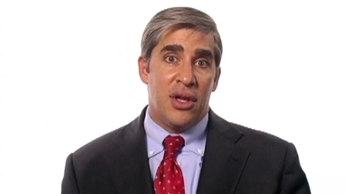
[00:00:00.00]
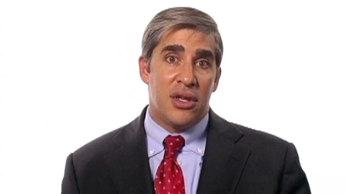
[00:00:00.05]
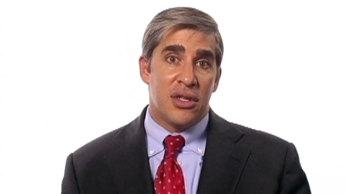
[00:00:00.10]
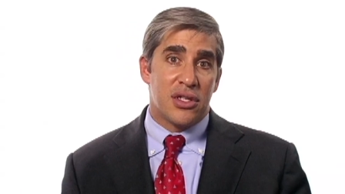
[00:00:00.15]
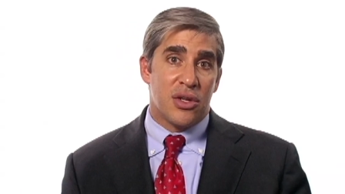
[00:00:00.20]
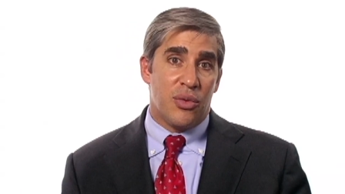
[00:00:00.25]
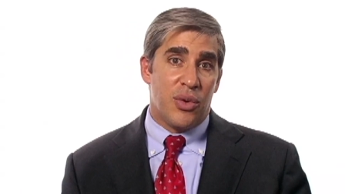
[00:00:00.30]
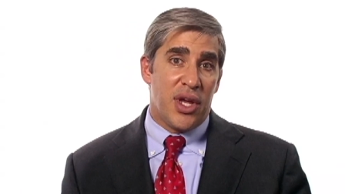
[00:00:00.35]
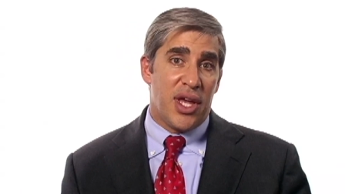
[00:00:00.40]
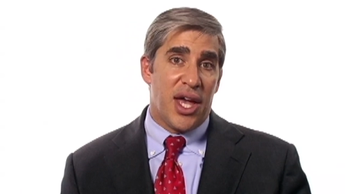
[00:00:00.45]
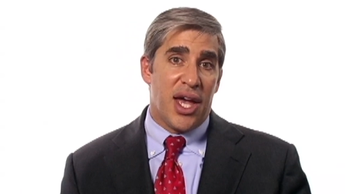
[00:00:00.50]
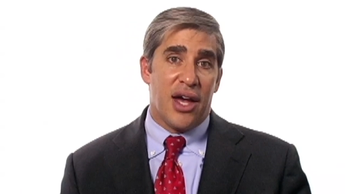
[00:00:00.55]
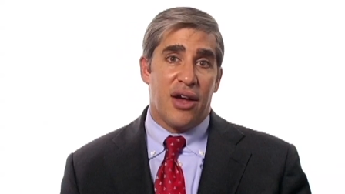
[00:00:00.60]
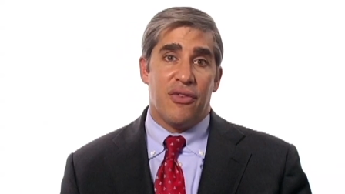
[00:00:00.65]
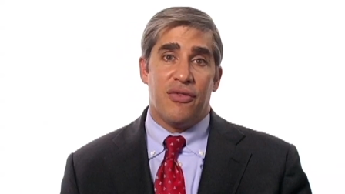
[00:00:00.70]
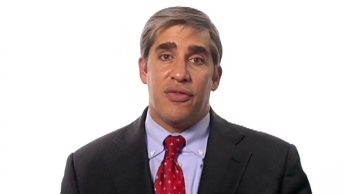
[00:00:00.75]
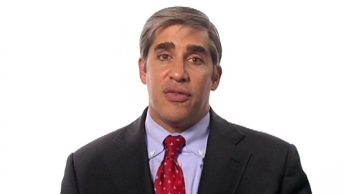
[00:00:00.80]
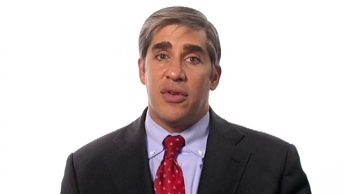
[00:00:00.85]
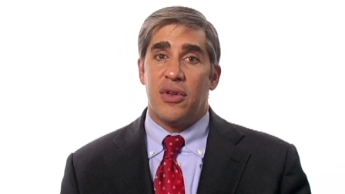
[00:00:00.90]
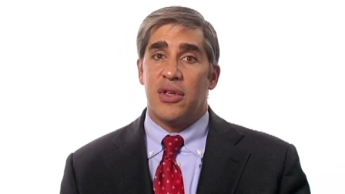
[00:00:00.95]
So we
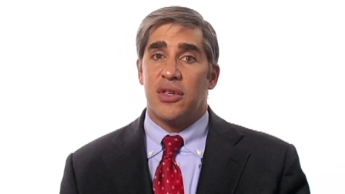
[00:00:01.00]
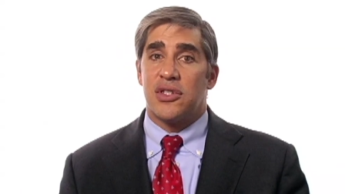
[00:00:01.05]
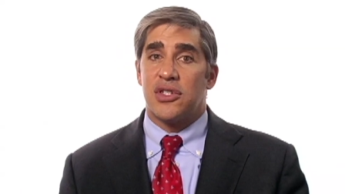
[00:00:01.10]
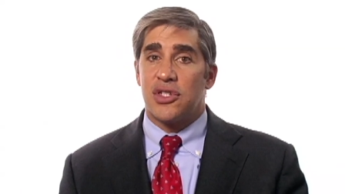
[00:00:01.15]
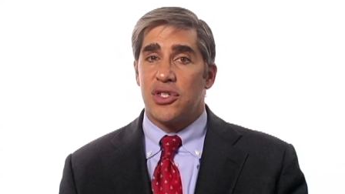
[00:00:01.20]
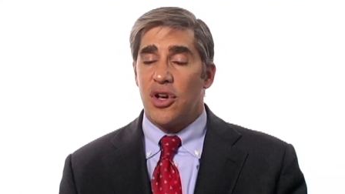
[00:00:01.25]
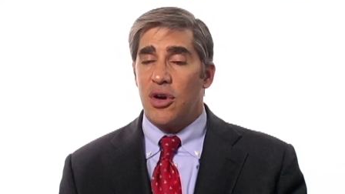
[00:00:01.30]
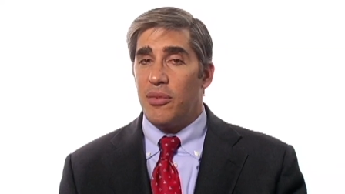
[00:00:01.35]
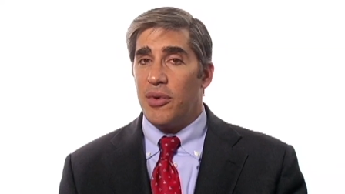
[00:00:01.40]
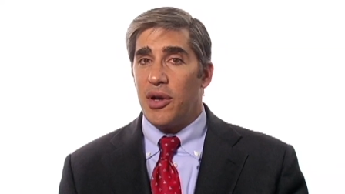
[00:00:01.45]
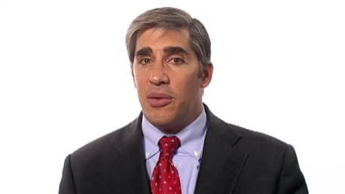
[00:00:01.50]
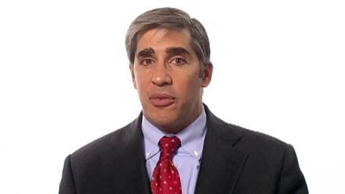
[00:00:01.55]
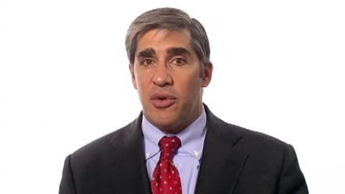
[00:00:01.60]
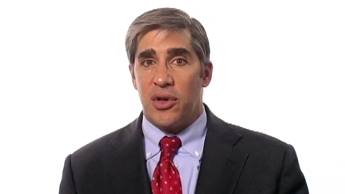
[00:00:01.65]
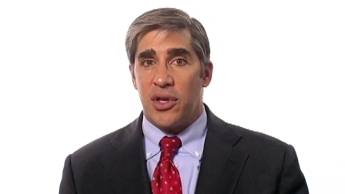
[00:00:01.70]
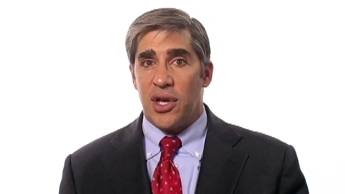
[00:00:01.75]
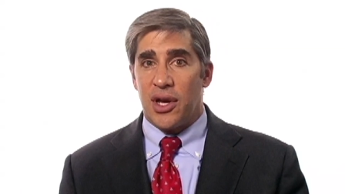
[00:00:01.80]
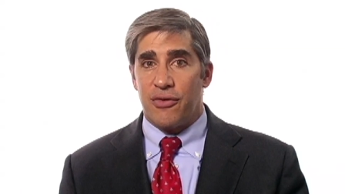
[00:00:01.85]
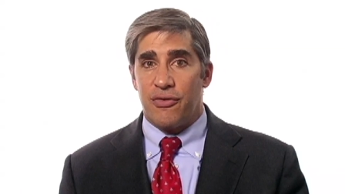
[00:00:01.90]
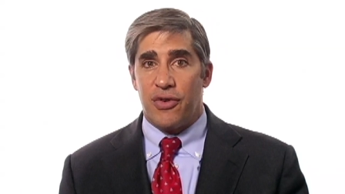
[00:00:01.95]
have so many more
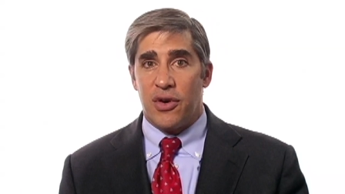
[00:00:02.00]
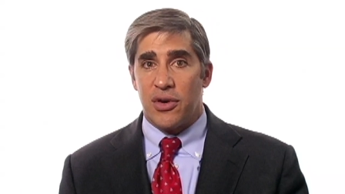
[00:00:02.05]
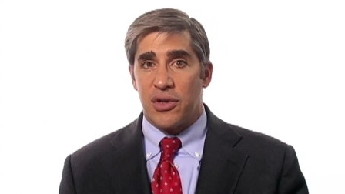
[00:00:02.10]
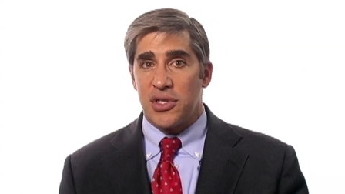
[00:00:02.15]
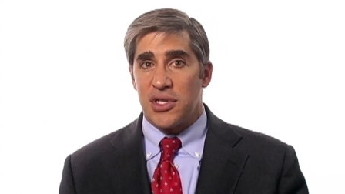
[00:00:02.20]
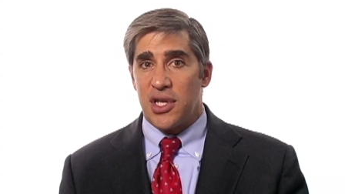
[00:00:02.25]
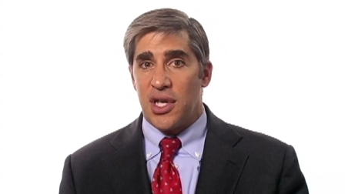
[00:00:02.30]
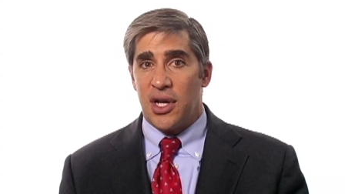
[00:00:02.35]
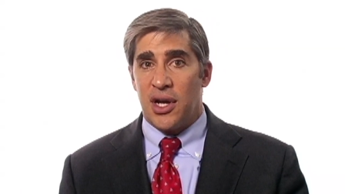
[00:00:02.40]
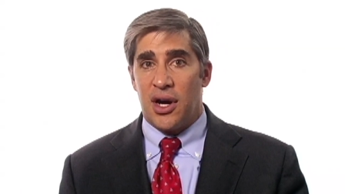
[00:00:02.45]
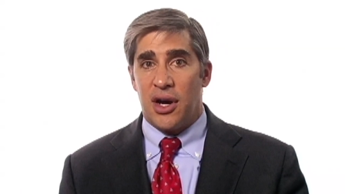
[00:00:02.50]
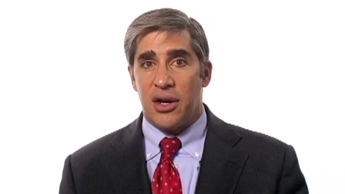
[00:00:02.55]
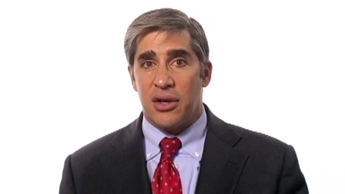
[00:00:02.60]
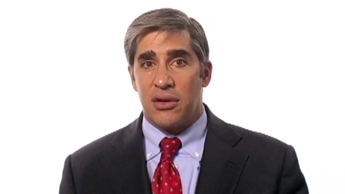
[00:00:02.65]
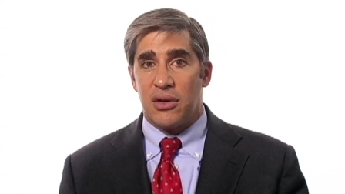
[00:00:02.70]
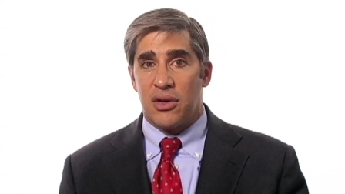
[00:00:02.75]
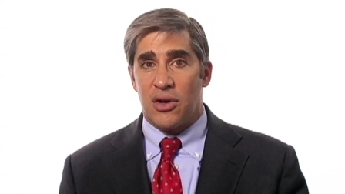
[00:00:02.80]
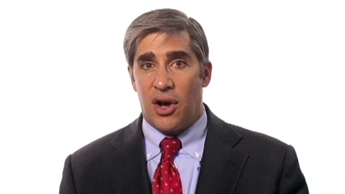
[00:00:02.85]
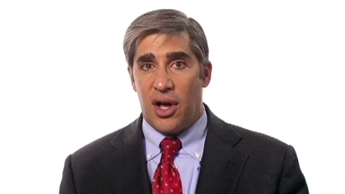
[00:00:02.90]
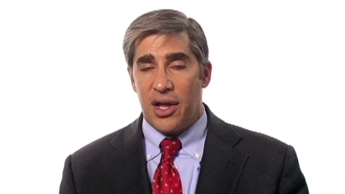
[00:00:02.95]
young folks in our
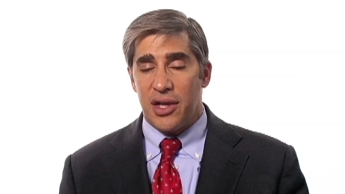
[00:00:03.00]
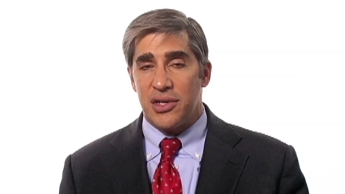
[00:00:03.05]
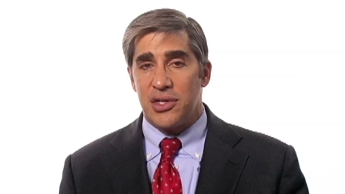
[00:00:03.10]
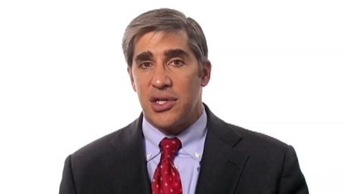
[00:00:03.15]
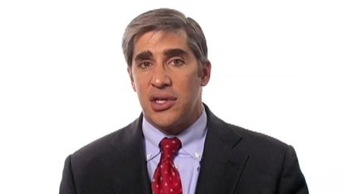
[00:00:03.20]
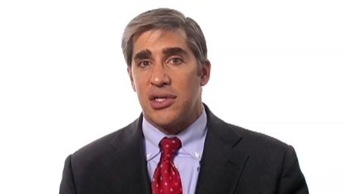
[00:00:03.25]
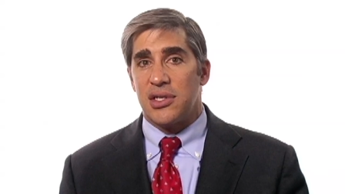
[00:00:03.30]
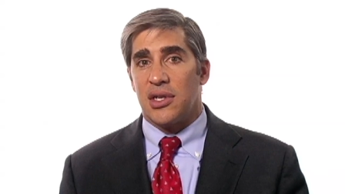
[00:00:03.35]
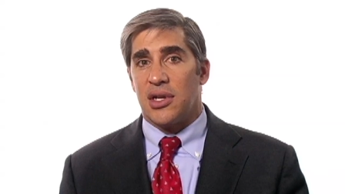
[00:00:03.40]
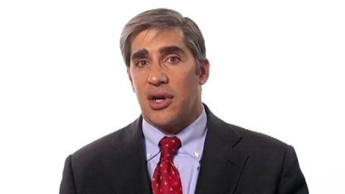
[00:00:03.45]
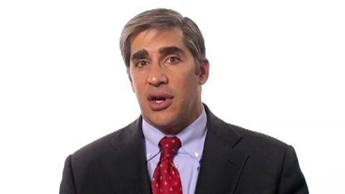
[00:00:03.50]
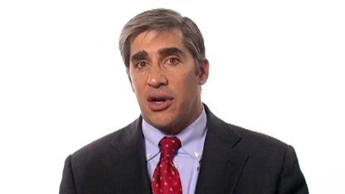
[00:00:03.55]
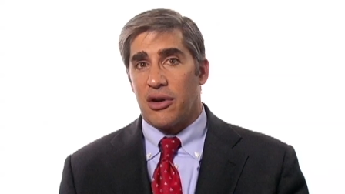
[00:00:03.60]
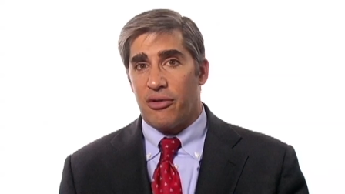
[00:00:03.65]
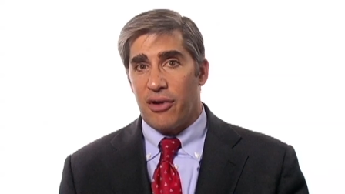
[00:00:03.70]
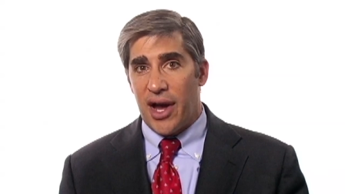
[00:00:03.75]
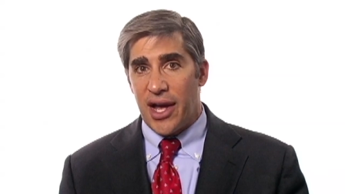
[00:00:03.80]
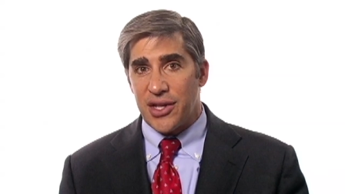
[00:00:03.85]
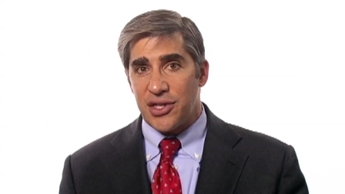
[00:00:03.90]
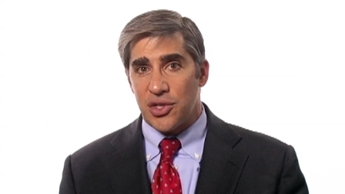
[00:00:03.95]
colleges and our
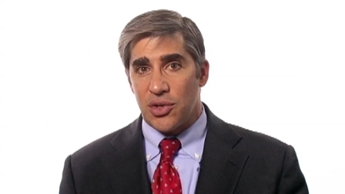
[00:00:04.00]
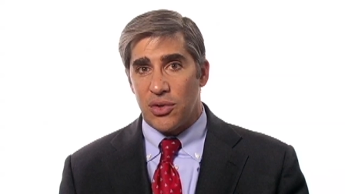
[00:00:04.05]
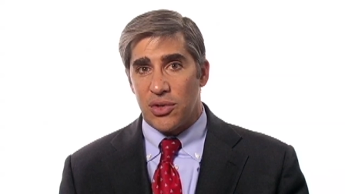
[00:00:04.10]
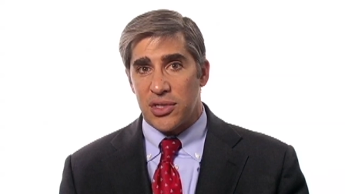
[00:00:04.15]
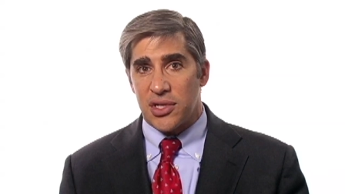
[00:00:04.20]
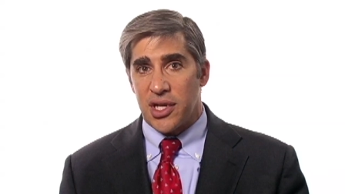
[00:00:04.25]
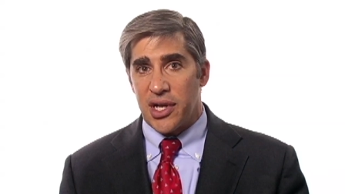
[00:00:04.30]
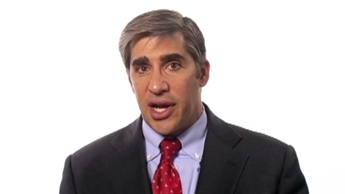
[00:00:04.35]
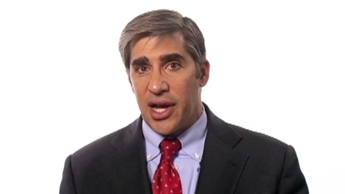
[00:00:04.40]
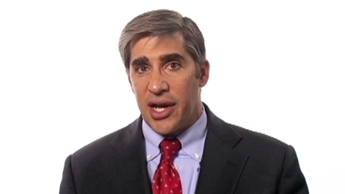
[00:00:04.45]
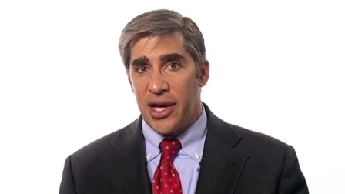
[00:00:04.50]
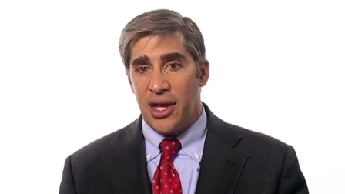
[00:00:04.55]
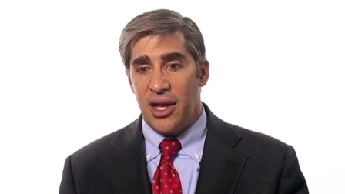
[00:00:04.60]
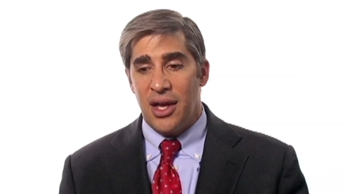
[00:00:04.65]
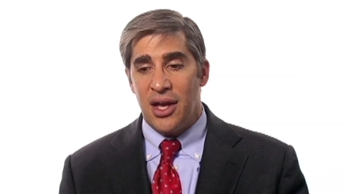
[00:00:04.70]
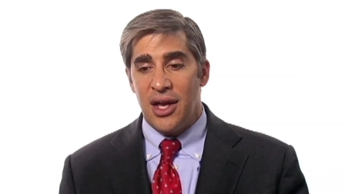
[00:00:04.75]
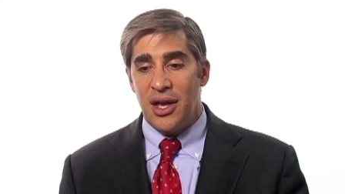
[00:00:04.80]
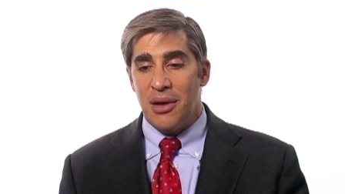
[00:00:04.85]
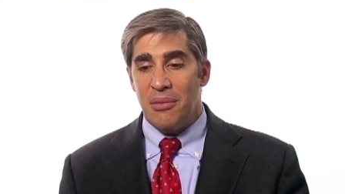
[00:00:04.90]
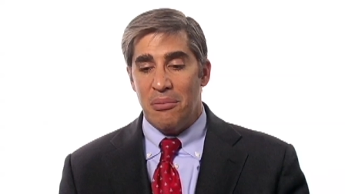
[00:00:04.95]
grad schools today
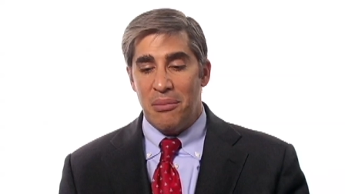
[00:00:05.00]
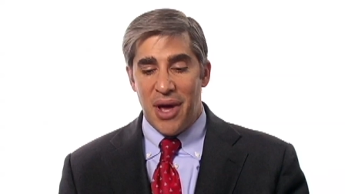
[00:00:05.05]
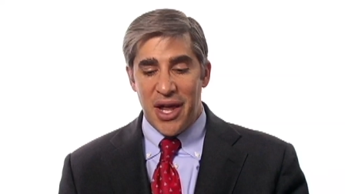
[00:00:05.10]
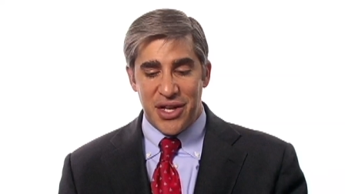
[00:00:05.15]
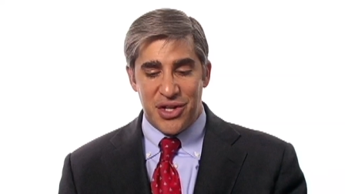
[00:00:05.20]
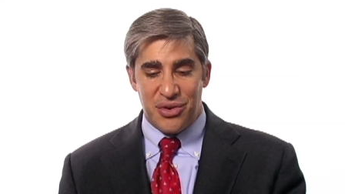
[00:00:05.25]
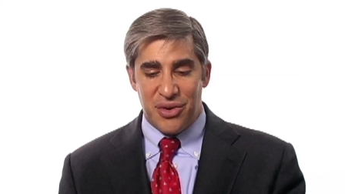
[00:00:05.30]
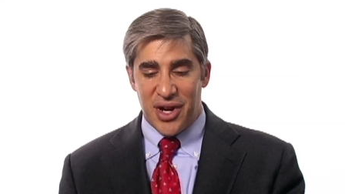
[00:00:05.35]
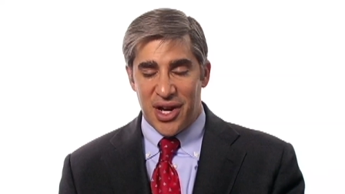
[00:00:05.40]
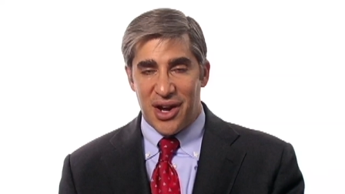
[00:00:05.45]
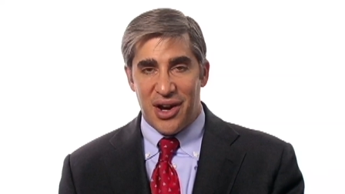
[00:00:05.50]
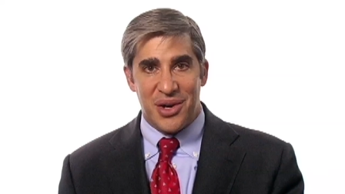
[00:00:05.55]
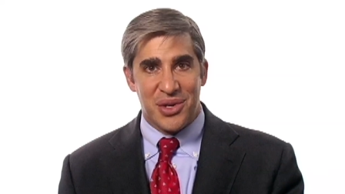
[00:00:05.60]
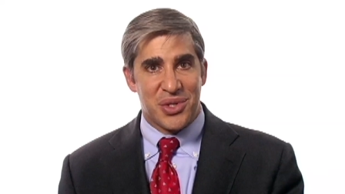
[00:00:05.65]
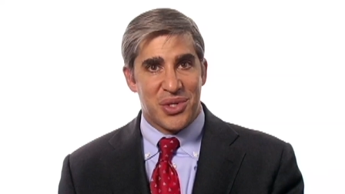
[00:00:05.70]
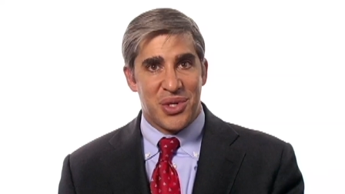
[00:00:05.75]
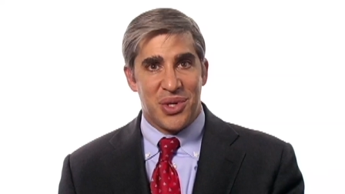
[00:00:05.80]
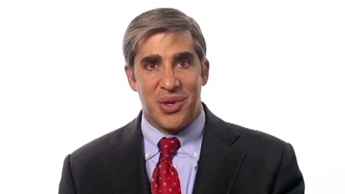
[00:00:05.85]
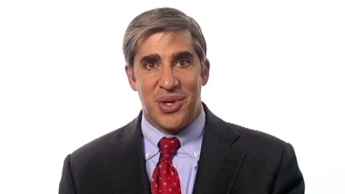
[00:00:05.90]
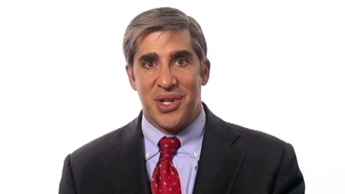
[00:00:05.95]
mentoring our
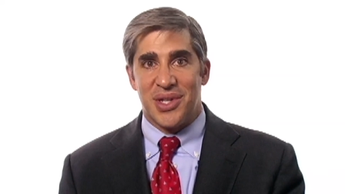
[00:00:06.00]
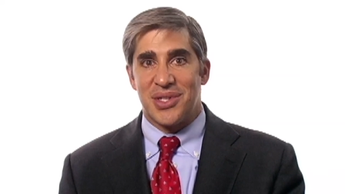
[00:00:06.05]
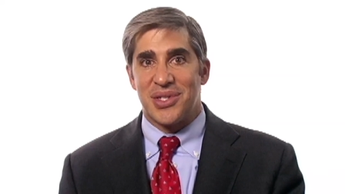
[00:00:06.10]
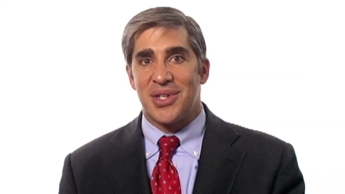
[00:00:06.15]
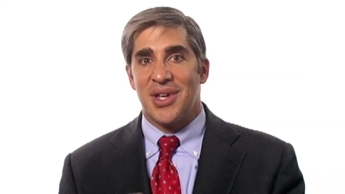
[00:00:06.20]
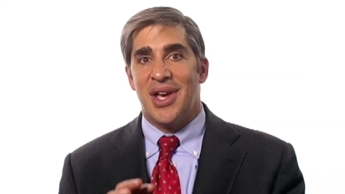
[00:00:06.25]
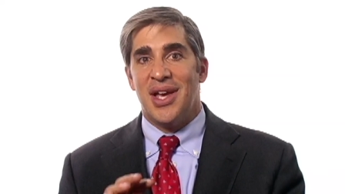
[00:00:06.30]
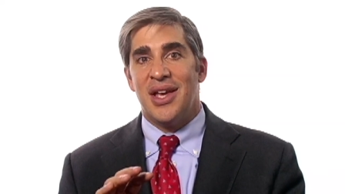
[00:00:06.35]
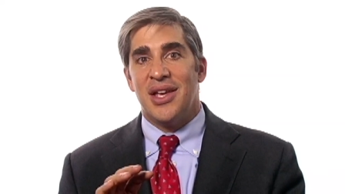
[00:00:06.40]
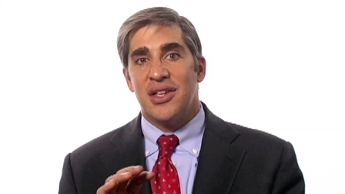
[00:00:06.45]
students,